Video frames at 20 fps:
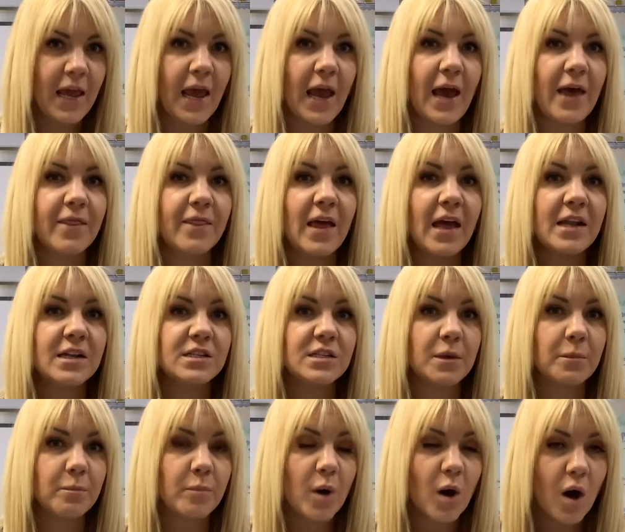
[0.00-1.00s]
And then to
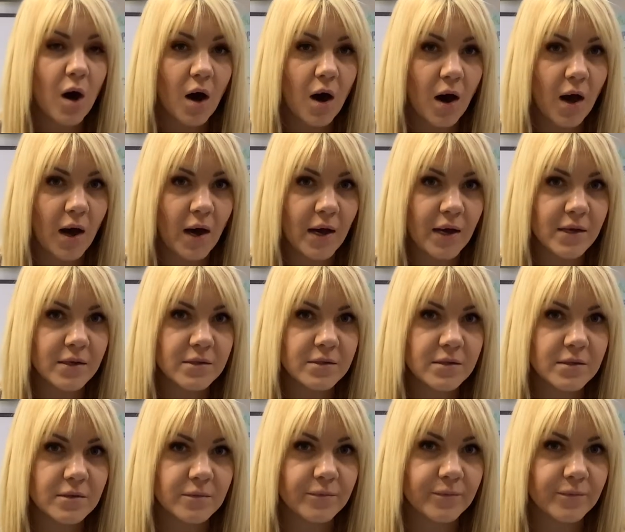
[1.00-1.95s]
pause